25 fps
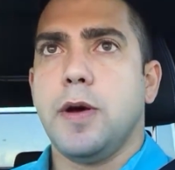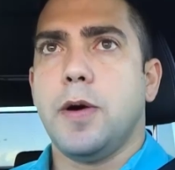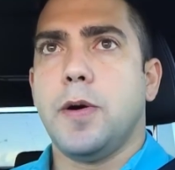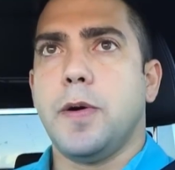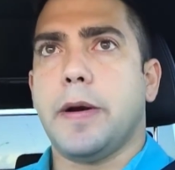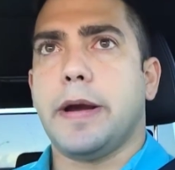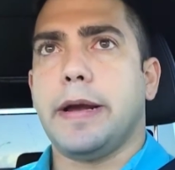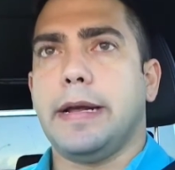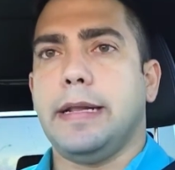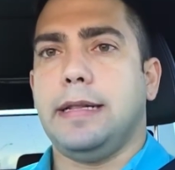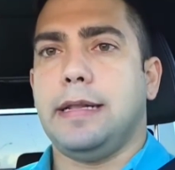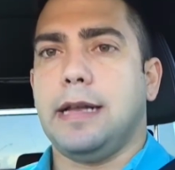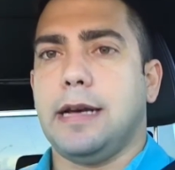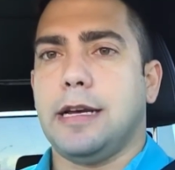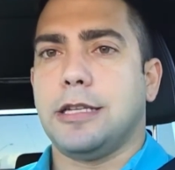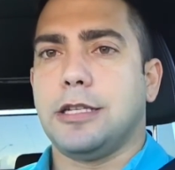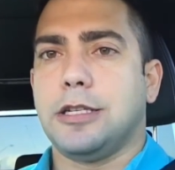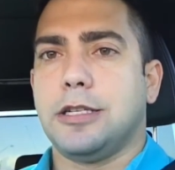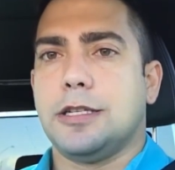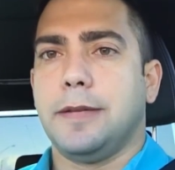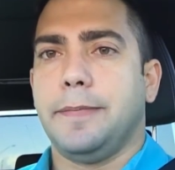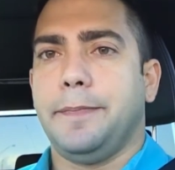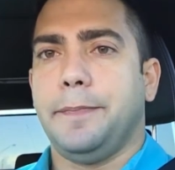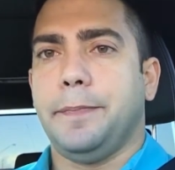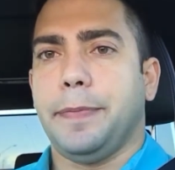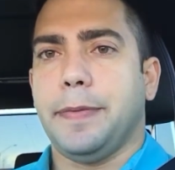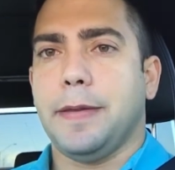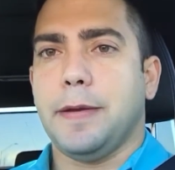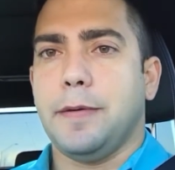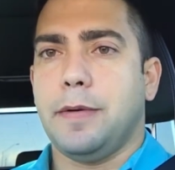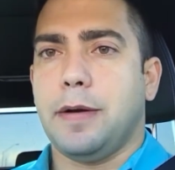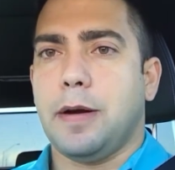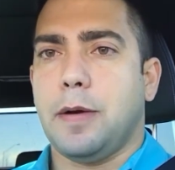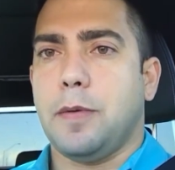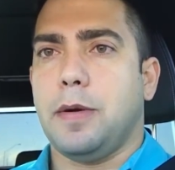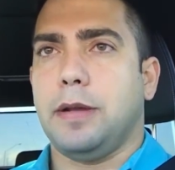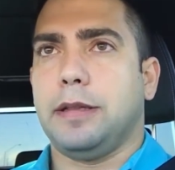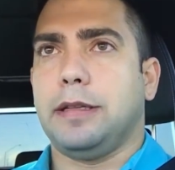okay that's
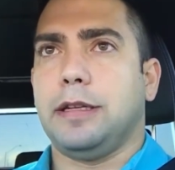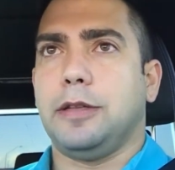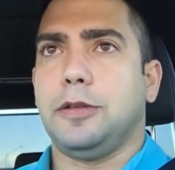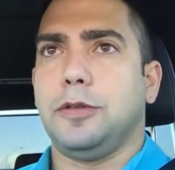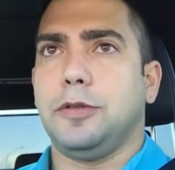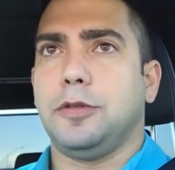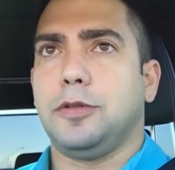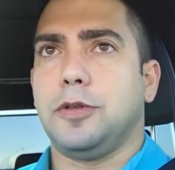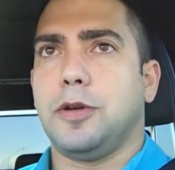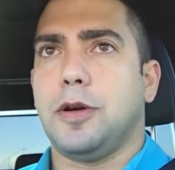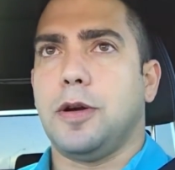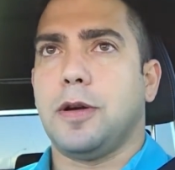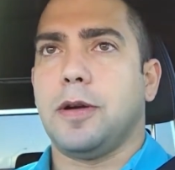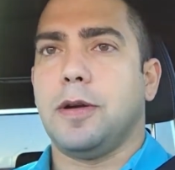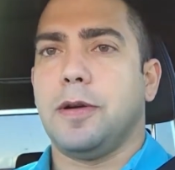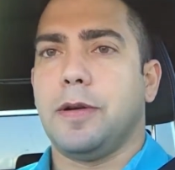what i wanted to talk